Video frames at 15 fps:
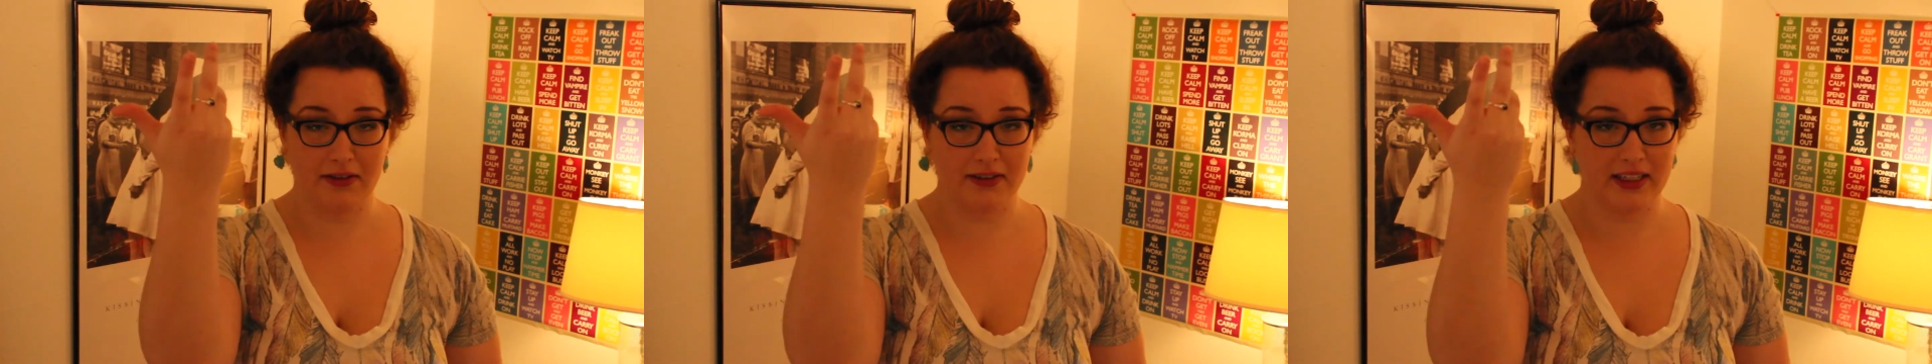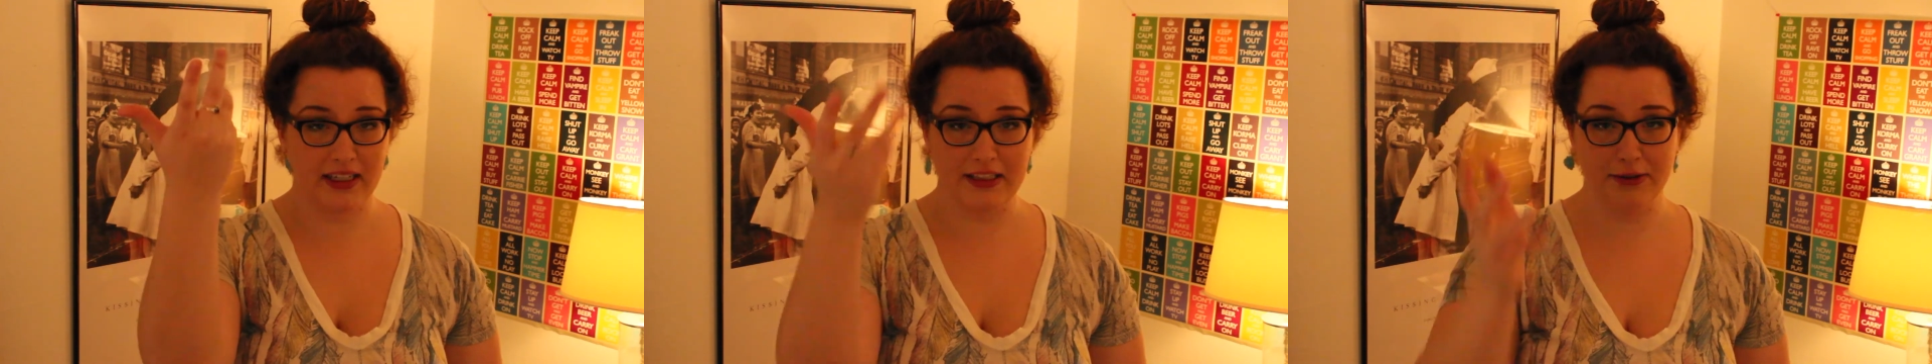
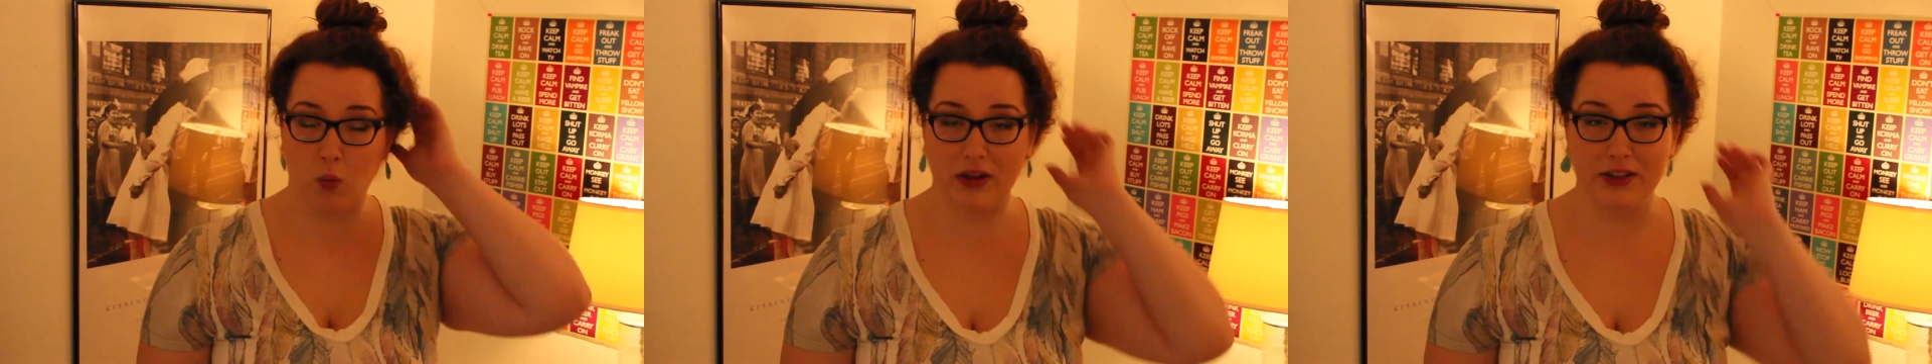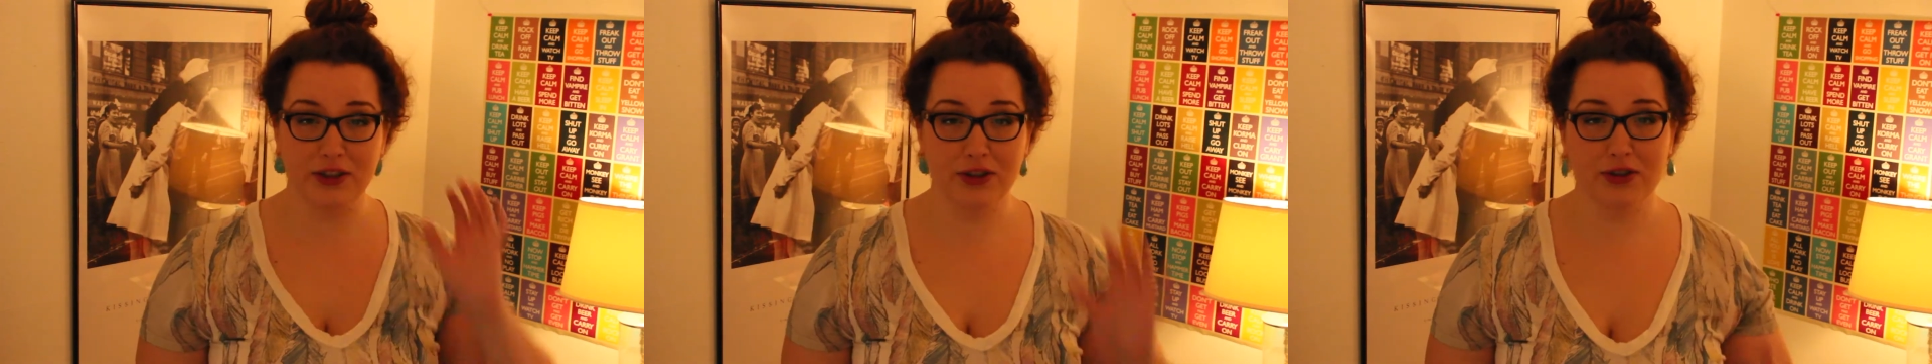it.
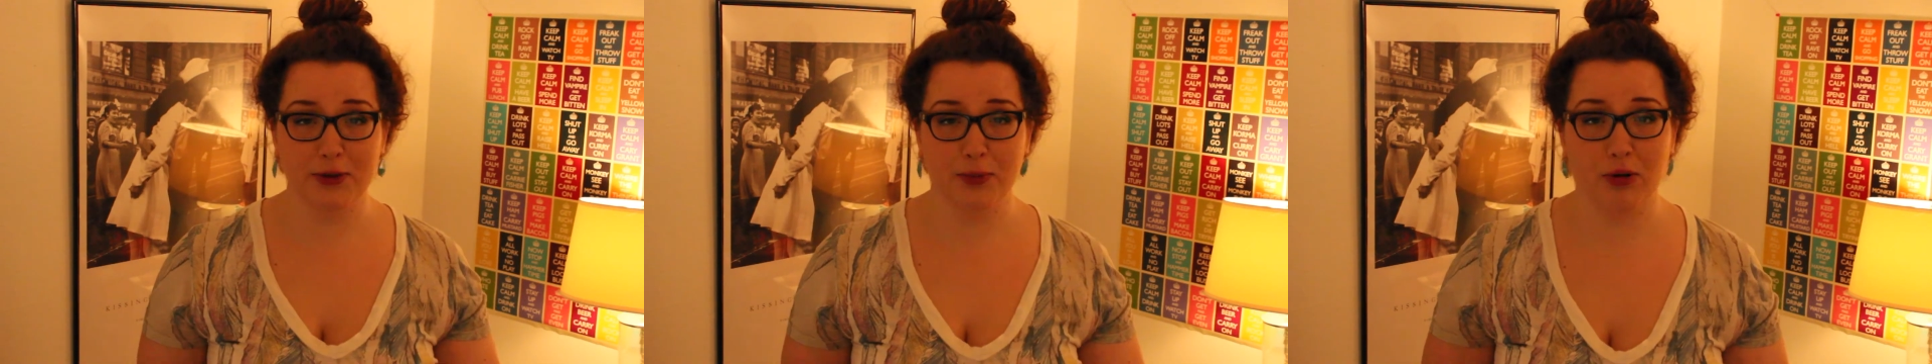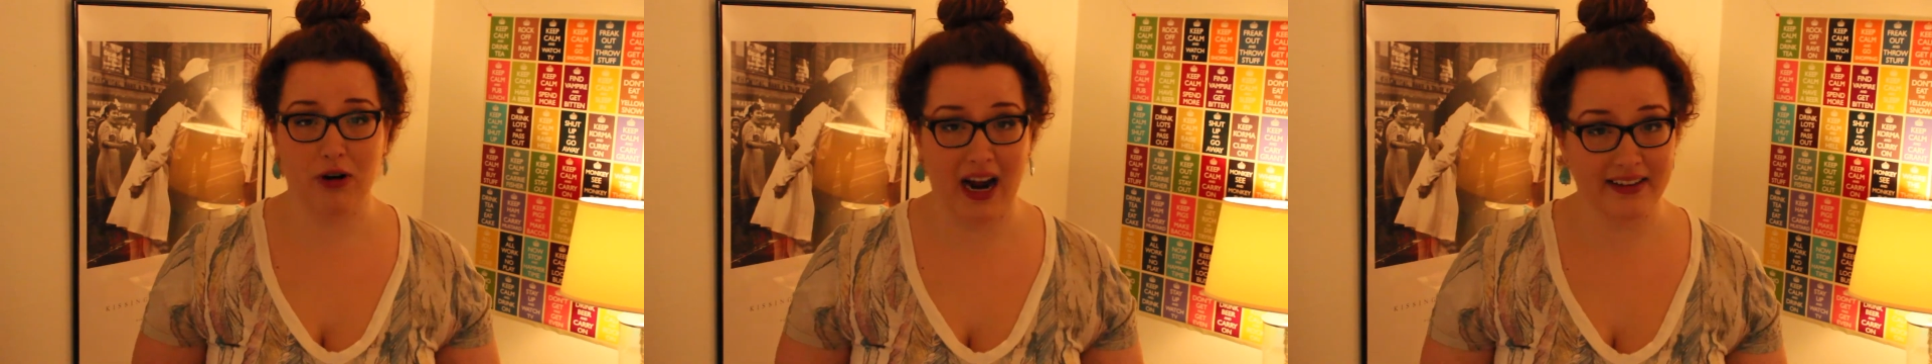Once you
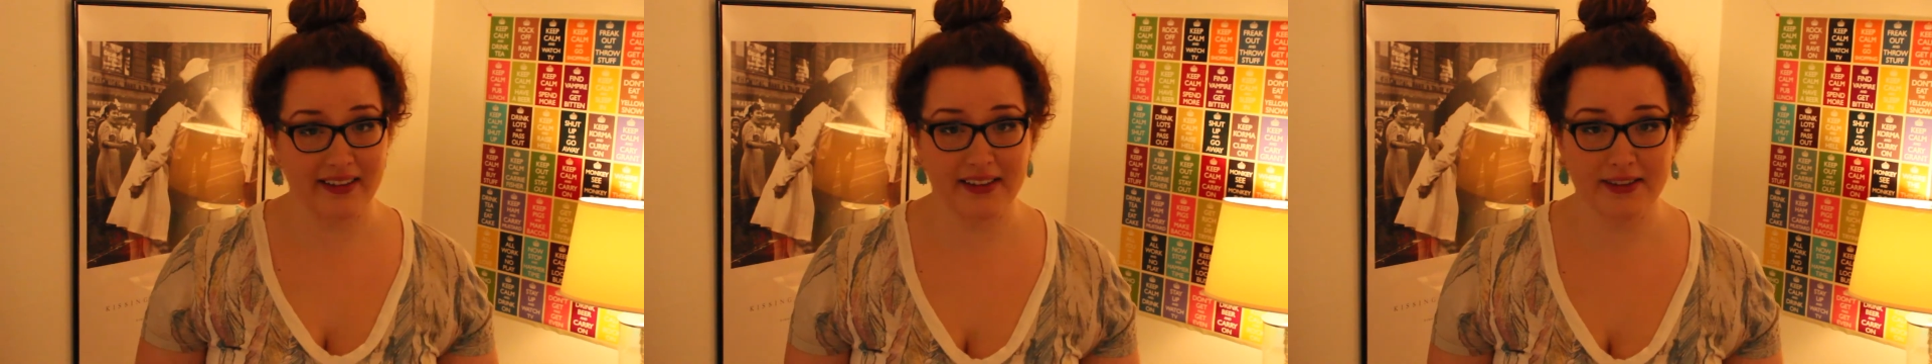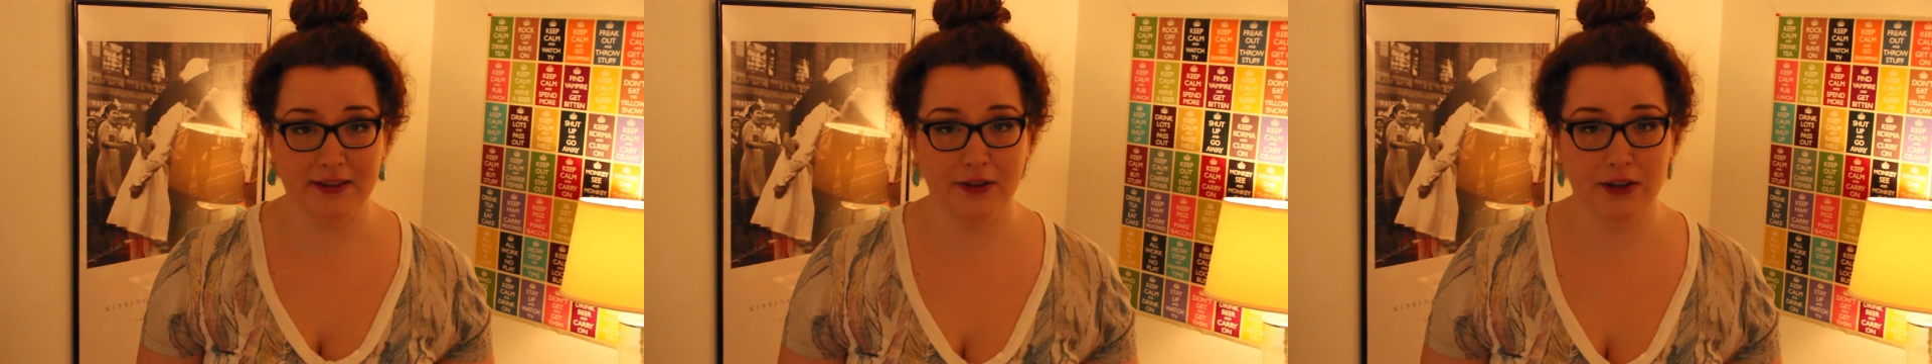just
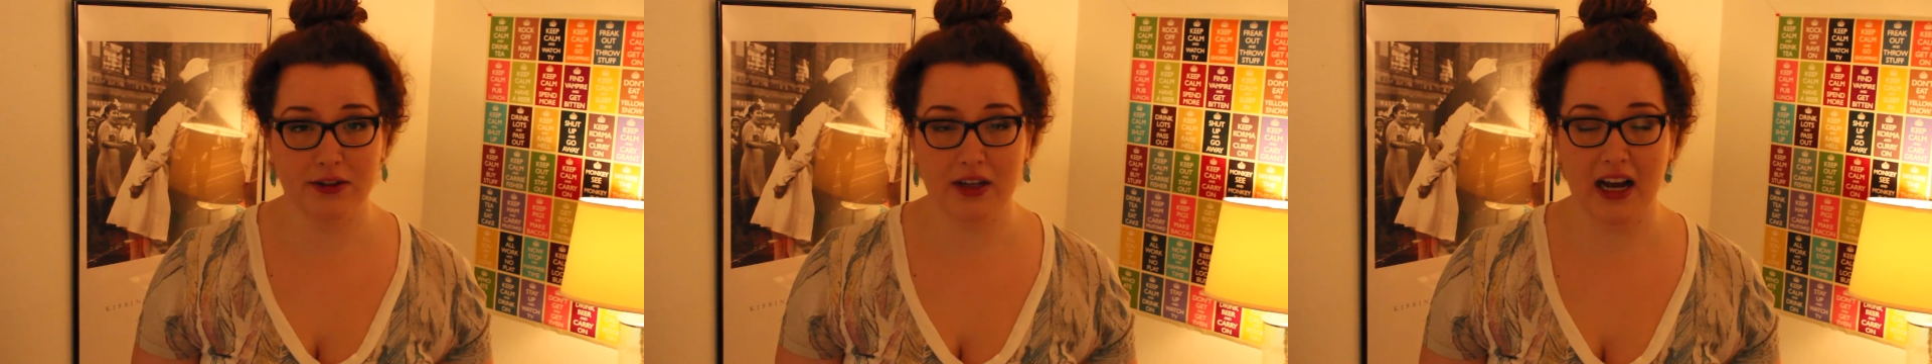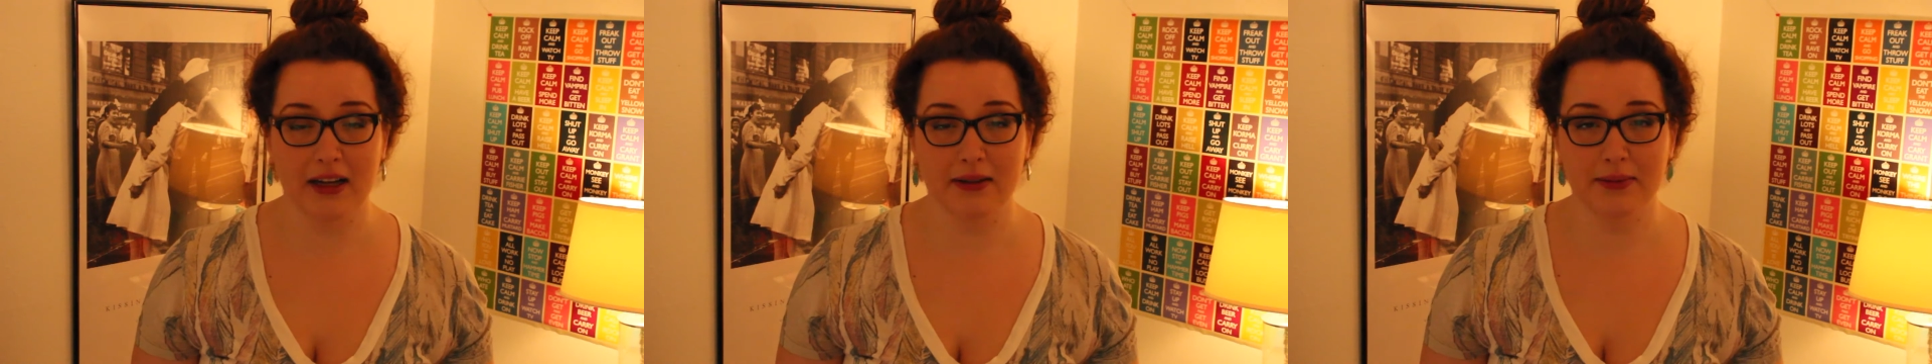practice a few
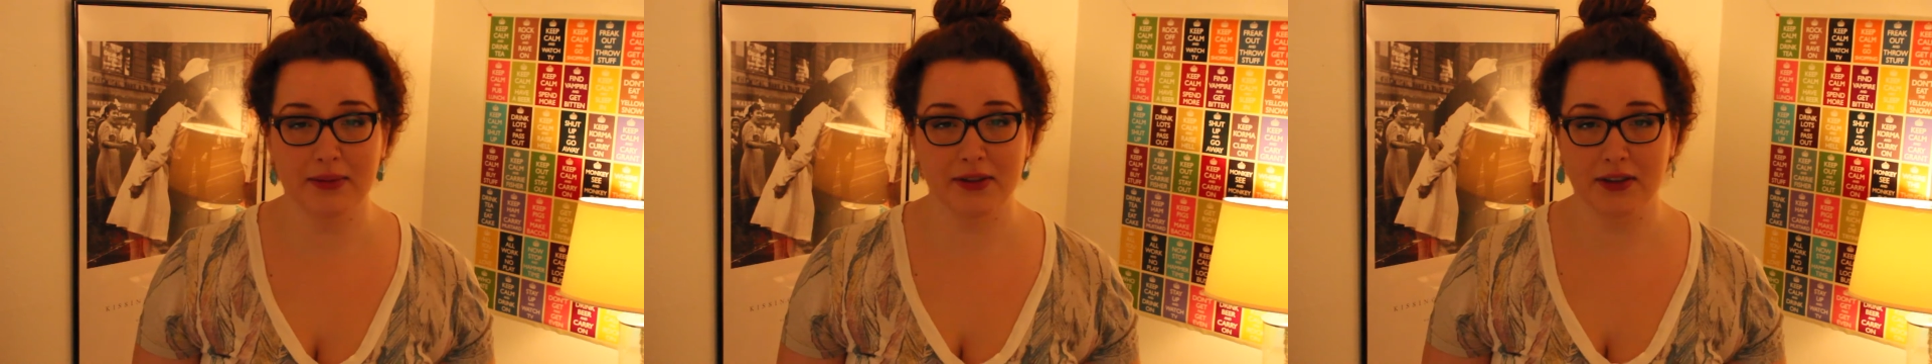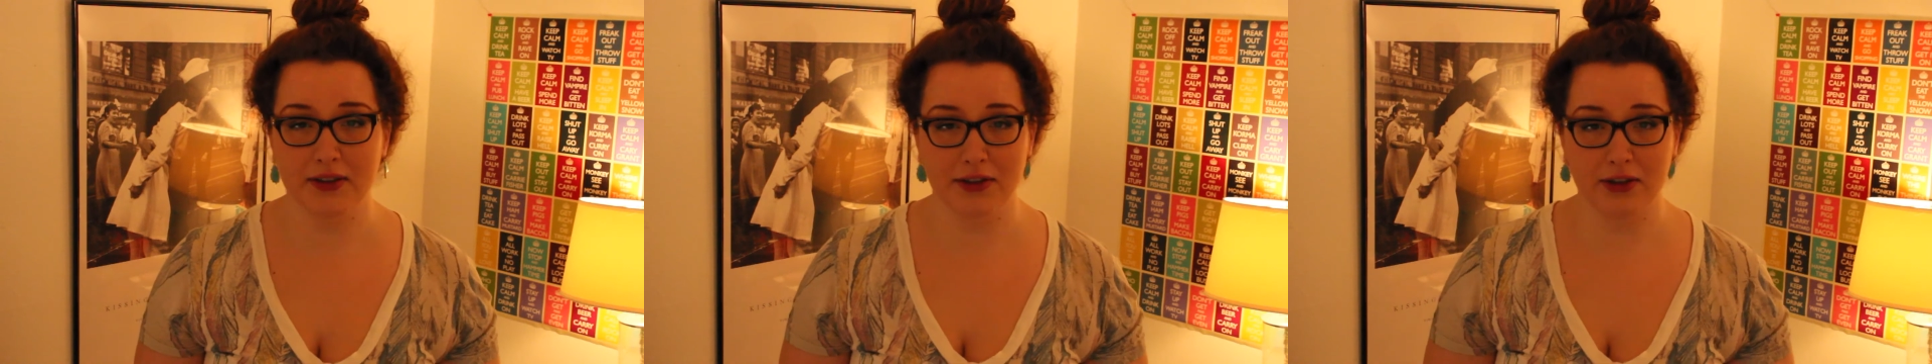times,